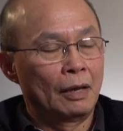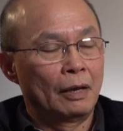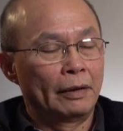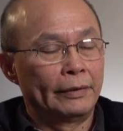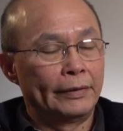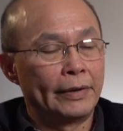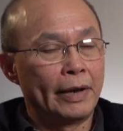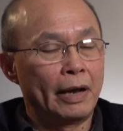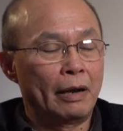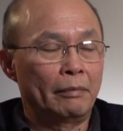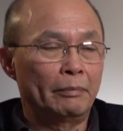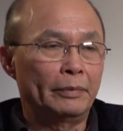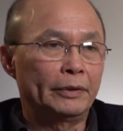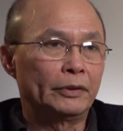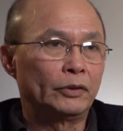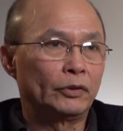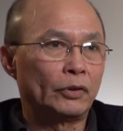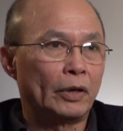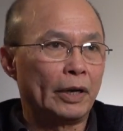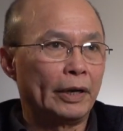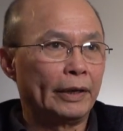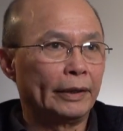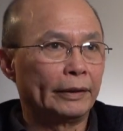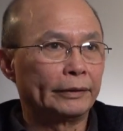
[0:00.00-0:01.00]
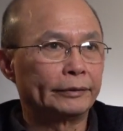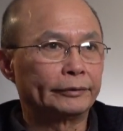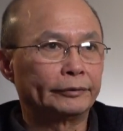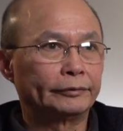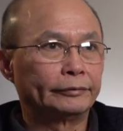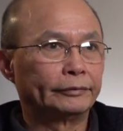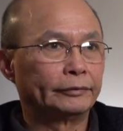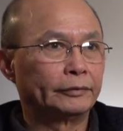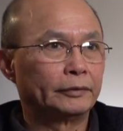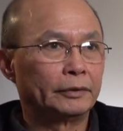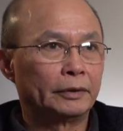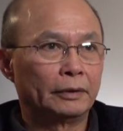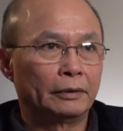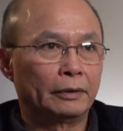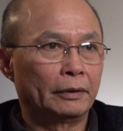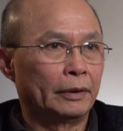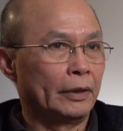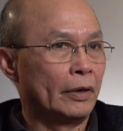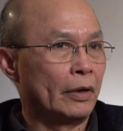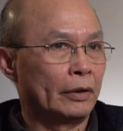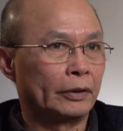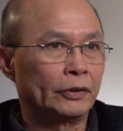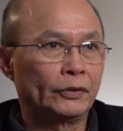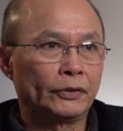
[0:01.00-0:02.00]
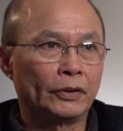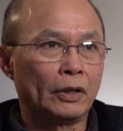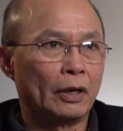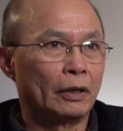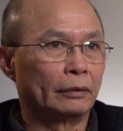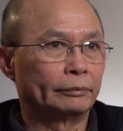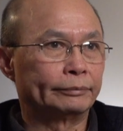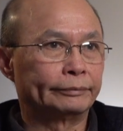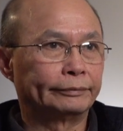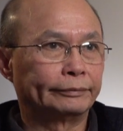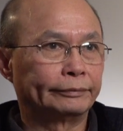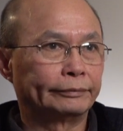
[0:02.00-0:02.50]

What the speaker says: Yeah, I've been trying not stop.